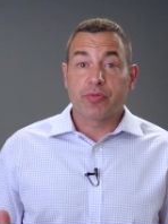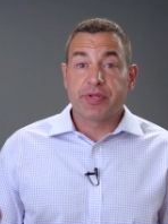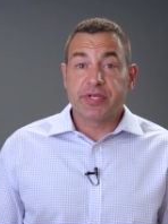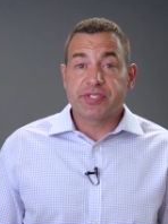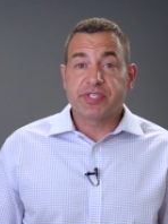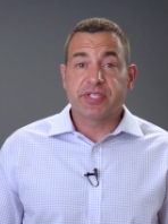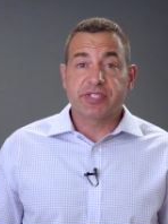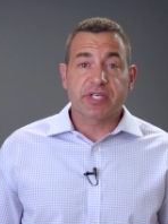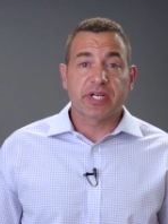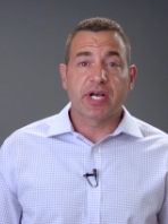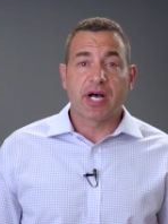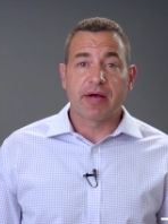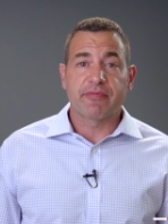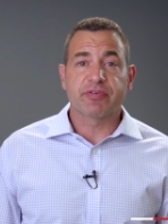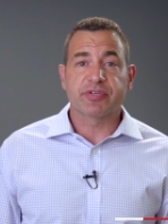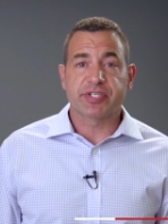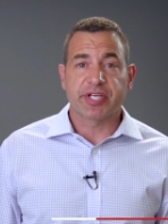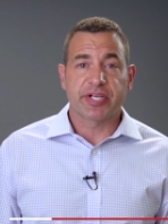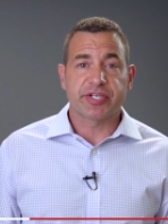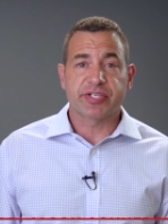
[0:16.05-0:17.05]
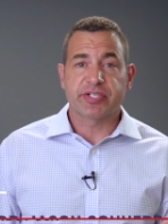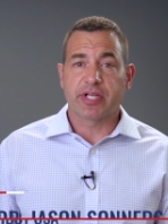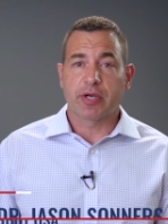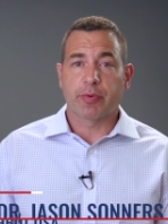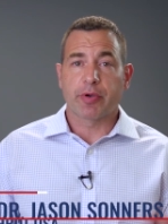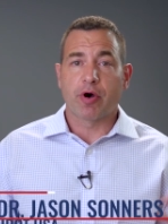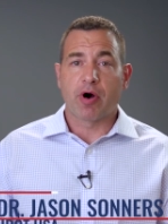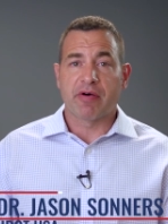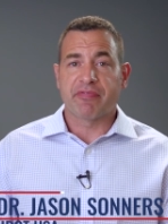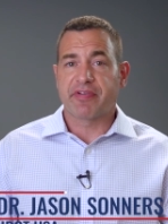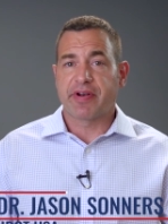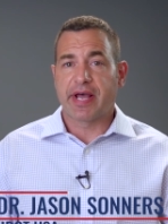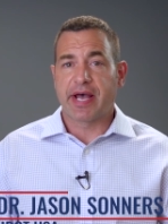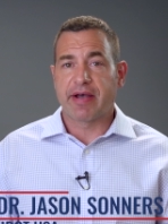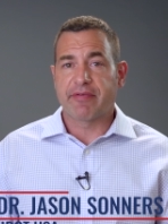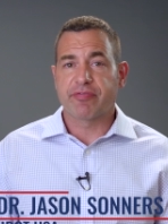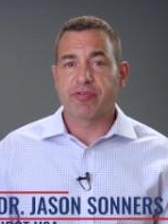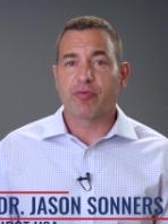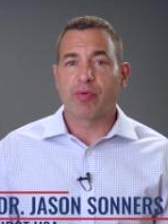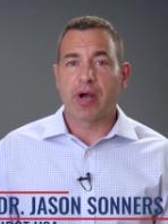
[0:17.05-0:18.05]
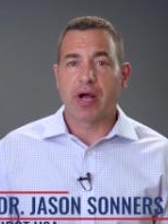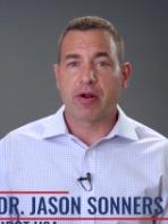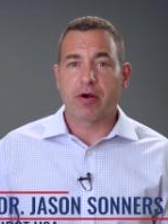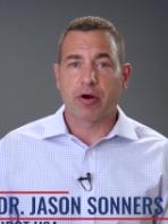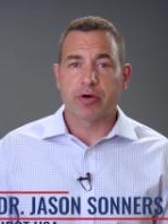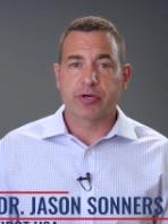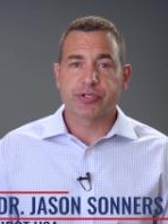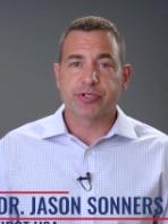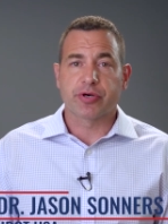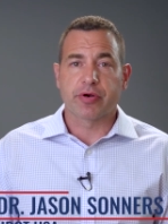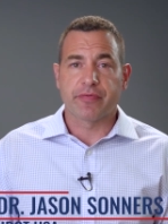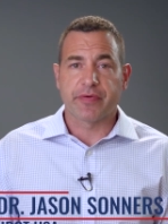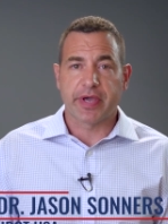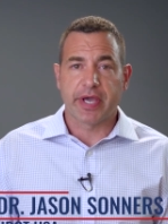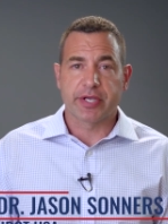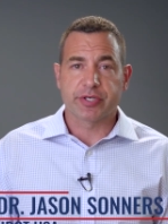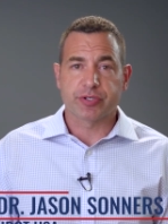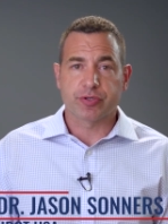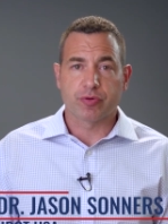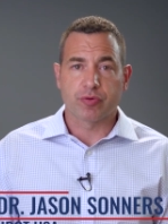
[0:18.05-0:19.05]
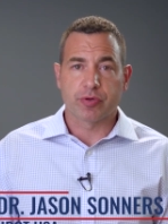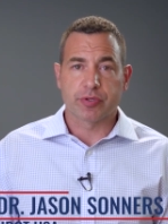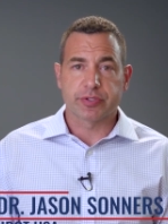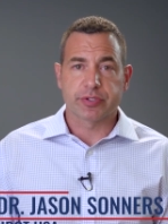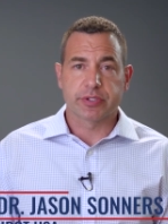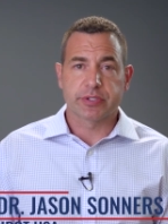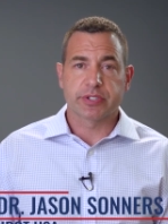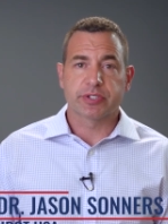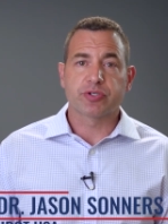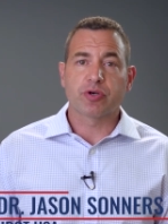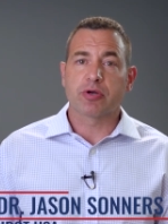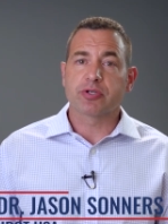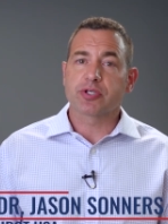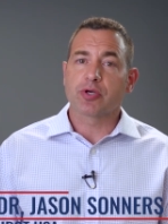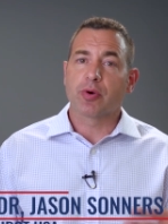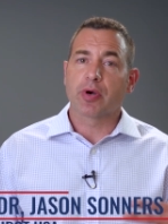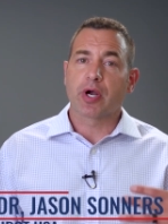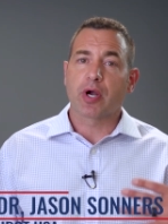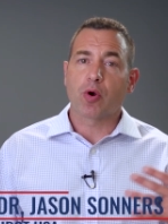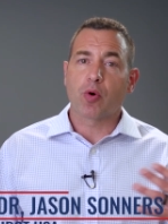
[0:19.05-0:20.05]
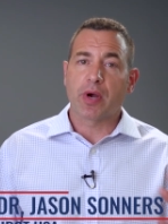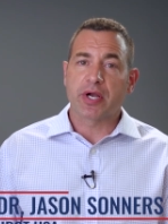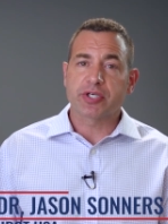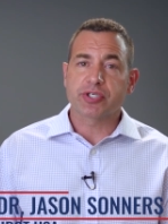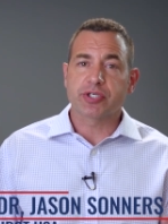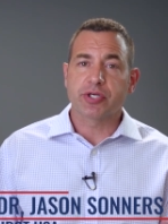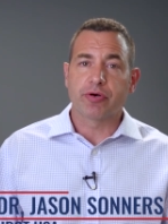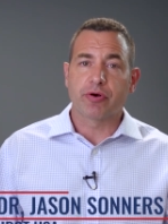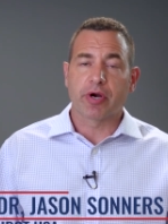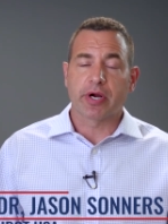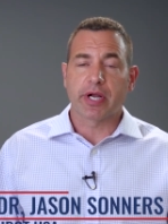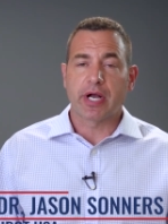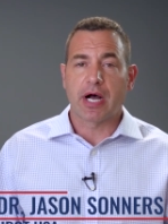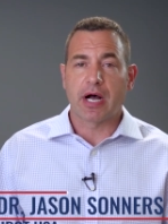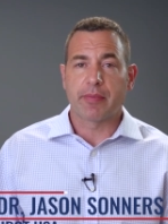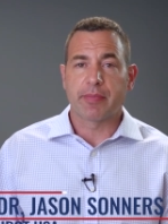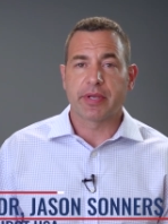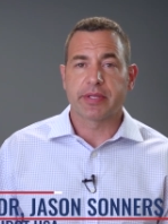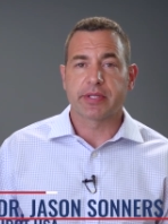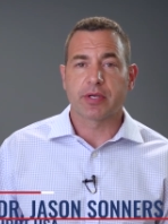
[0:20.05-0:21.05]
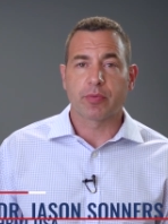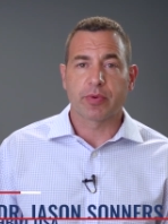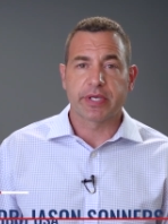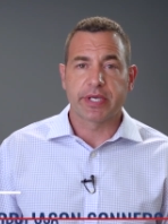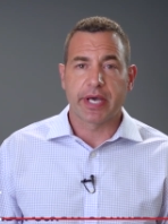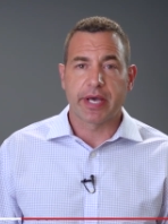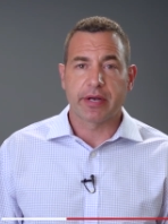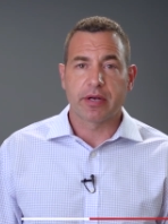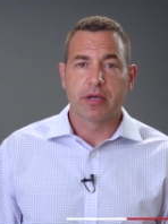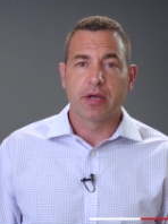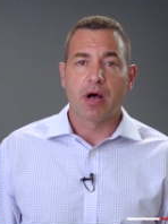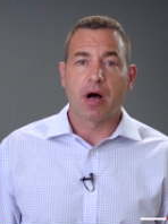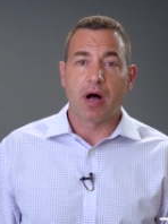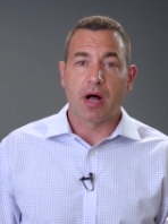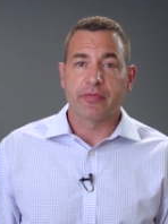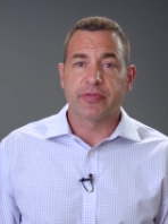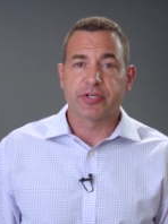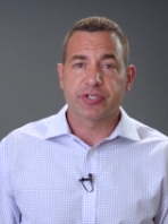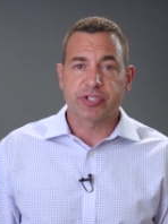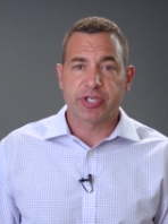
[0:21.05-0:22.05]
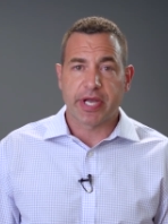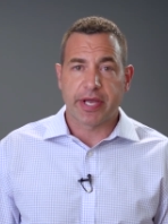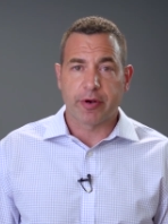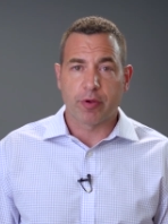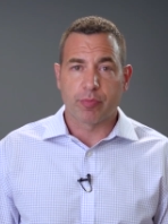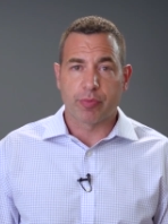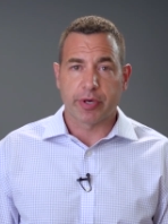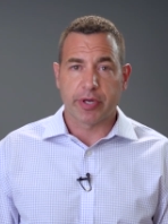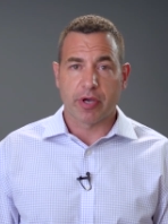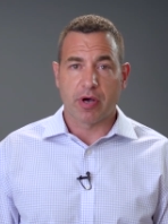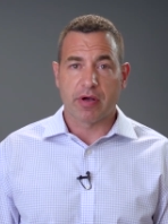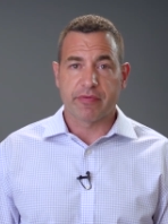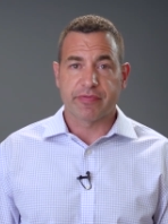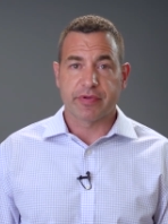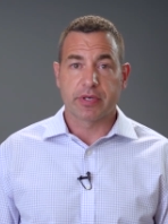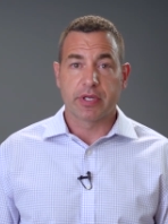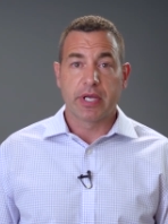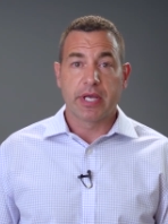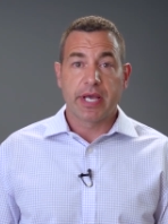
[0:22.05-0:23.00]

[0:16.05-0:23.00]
this is a conversation that we often have throughout our certification courses. It's also a question or a comment that we get on this channel pretty often.